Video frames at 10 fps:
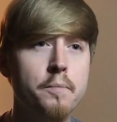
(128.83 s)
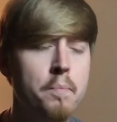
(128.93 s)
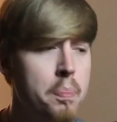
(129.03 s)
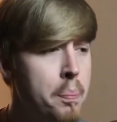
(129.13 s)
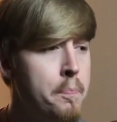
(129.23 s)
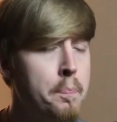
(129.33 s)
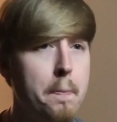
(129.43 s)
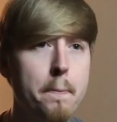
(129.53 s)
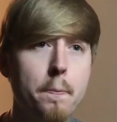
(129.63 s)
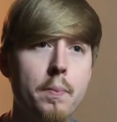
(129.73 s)
So you stayed
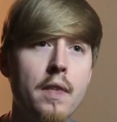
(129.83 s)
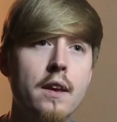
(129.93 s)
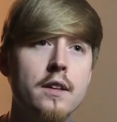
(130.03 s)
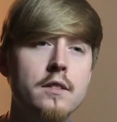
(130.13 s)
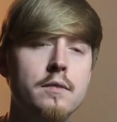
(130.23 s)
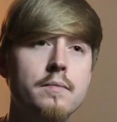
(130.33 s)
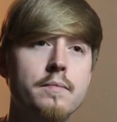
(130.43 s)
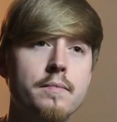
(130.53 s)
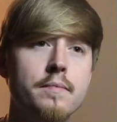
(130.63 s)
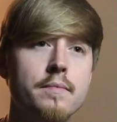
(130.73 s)
pretty heavy in
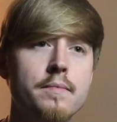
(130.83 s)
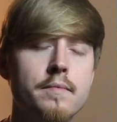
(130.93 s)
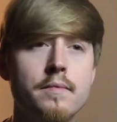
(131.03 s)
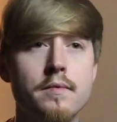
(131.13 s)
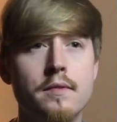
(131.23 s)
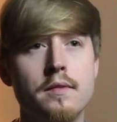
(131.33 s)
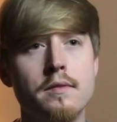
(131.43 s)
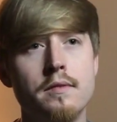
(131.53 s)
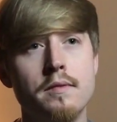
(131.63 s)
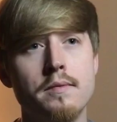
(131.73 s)
helping. You
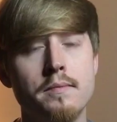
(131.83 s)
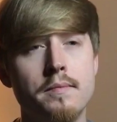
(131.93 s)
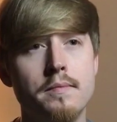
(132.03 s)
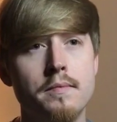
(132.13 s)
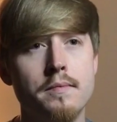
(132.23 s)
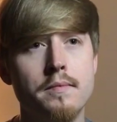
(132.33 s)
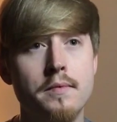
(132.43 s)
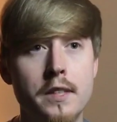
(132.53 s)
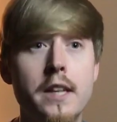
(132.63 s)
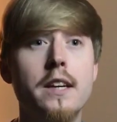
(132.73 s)
said you were sponsoring.
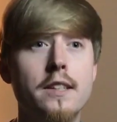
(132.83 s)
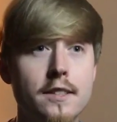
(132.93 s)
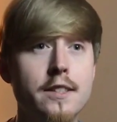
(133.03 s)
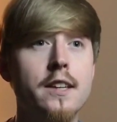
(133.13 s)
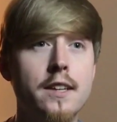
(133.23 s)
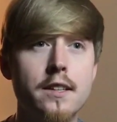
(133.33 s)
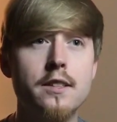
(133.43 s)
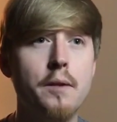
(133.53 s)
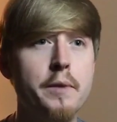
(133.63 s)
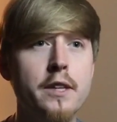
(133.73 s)
Yes.
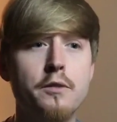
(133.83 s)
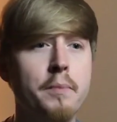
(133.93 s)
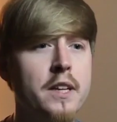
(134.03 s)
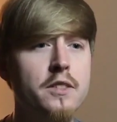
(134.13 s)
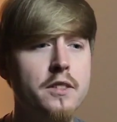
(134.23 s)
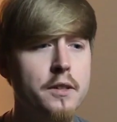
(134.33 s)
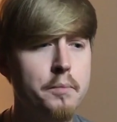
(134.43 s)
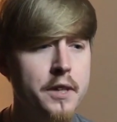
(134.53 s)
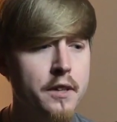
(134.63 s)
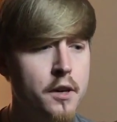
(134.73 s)
I mean, it's basically
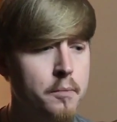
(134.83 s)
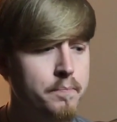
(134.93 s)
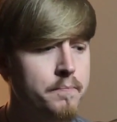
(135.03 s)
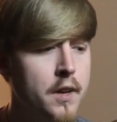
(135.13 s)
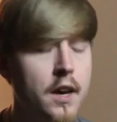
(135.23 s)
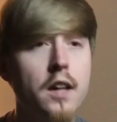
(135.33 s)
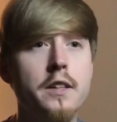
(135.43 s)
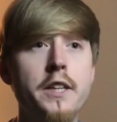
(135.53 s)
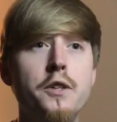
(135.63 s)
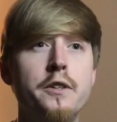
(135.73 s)
being a
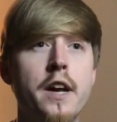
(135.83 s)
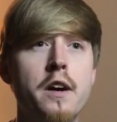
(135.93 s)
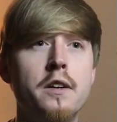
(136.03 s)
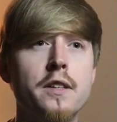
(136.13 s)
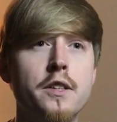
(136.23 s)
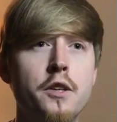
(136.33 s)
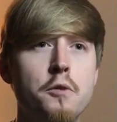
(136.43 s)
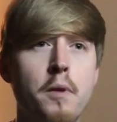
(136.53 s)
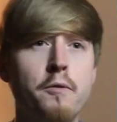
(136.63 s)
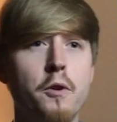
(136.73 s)
leader now. You know,
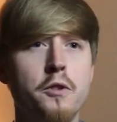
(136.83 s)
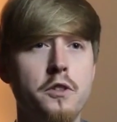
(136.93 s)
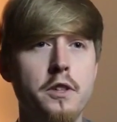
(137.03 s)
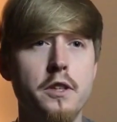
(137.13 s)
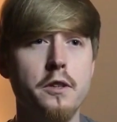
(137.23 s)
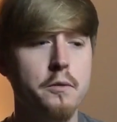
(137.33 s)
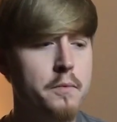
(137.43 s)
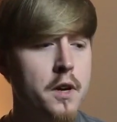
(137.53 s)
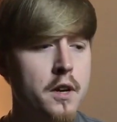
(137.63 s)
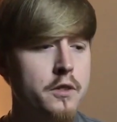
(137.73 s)
my first year of
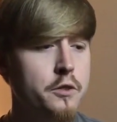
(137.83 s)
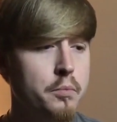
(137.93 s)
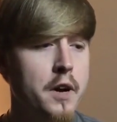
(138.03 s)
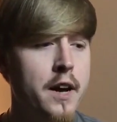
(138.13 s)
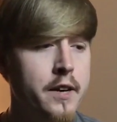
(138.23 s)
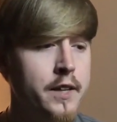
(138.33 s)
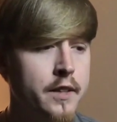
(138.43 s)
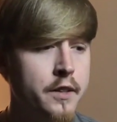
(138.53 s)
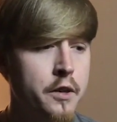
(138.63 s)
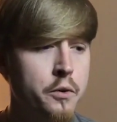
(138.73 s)
sobriety,
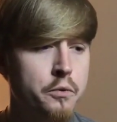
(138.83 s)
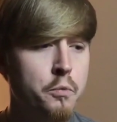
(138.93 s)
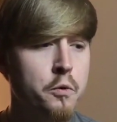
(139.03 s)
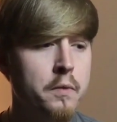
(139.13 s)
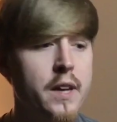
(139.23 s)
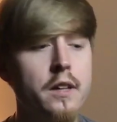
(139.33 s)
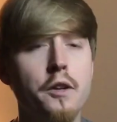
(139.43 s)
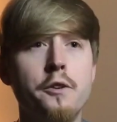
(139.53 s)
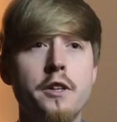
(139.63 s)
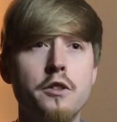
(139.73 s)
you know, it was more of like a
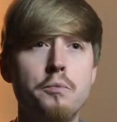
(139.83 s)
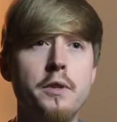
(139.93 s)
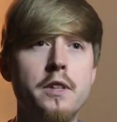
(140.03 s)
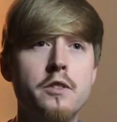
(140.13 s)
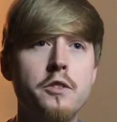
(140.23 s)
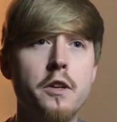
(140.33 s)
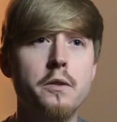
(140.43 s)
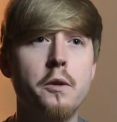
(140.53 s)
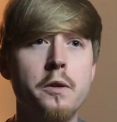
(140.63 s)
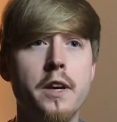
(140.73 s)
learning experience. You know,
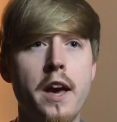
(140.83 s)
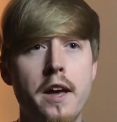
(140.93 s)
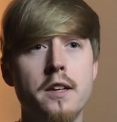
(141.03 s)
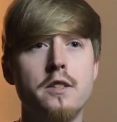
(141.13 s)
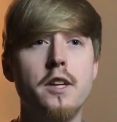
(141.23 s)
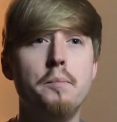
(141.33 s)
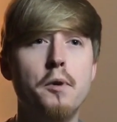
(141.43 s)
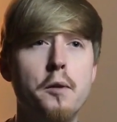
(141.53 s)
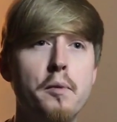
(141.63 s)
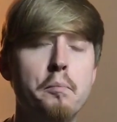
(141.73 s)
learning how to step
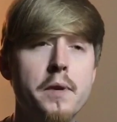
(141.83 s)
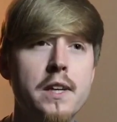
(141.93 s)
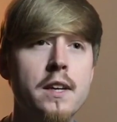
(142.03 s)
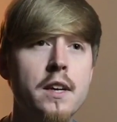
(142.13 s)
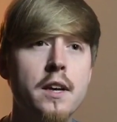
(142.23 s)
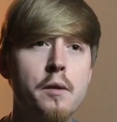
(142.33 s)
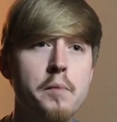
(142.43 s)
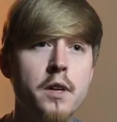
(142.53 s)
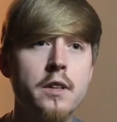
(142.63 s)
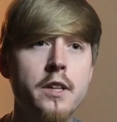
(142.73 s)
up and be
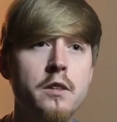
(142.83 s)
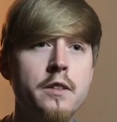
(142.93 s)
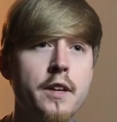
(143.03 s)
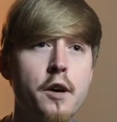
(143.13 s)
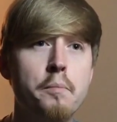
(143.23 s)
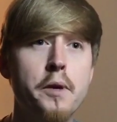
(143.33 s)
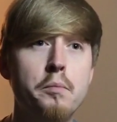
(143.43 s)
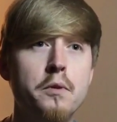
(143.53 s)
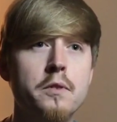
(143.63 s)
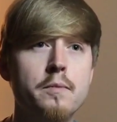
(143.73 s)
a leader and help
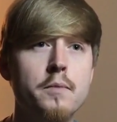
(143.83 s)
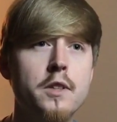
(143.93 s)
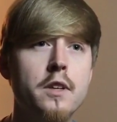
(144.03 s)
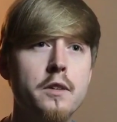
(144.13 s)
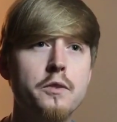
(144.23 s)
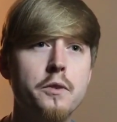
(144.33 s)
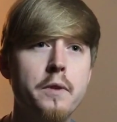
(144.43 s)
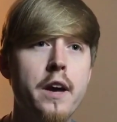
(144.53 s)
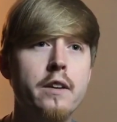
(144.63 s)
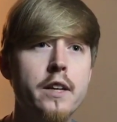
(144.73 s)
people. You know, so
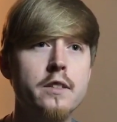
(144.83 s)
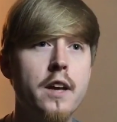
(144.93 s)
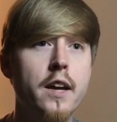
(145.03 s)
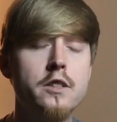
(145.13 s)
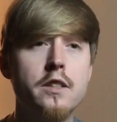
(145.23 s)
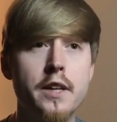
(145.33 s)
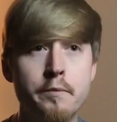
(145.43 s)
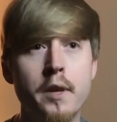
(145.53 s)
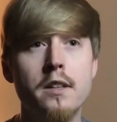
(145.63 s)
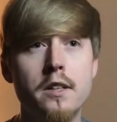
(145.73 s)
nowadays I actually
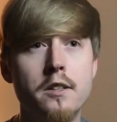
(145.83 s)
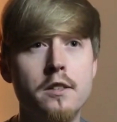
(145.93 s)
am that leader.